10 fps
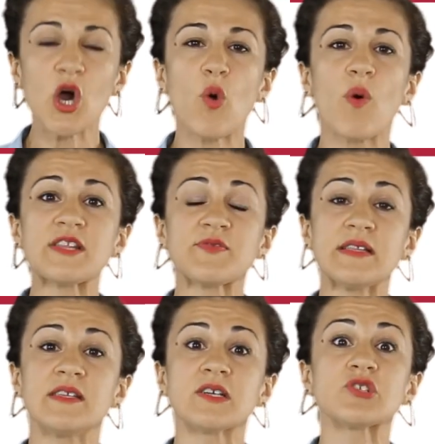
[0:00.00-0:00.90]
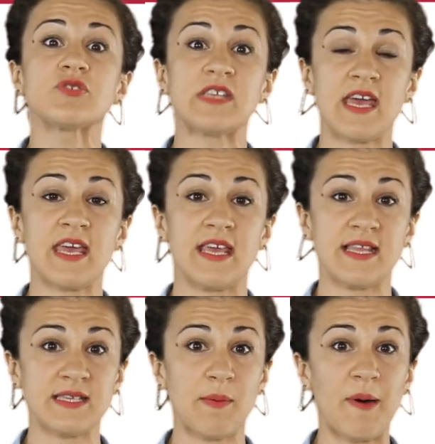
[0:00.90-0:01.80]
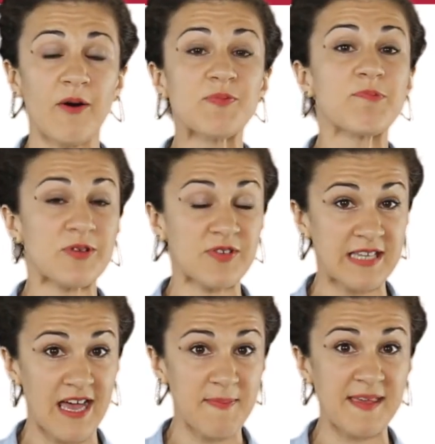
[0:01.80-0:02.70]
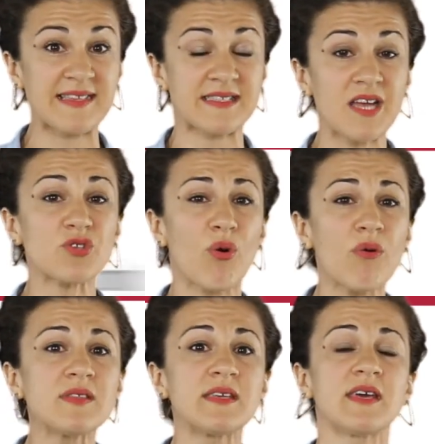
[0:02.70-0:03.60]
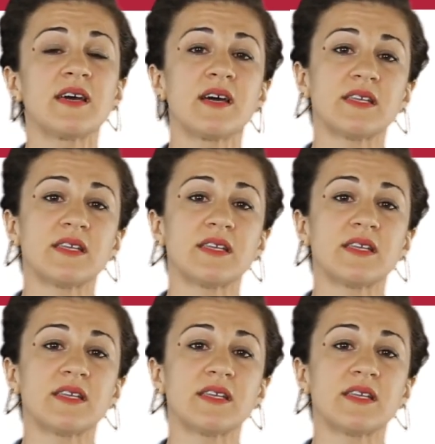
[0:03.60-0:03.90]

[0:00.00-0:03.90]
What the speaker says: What we learned today is about prototyping is not only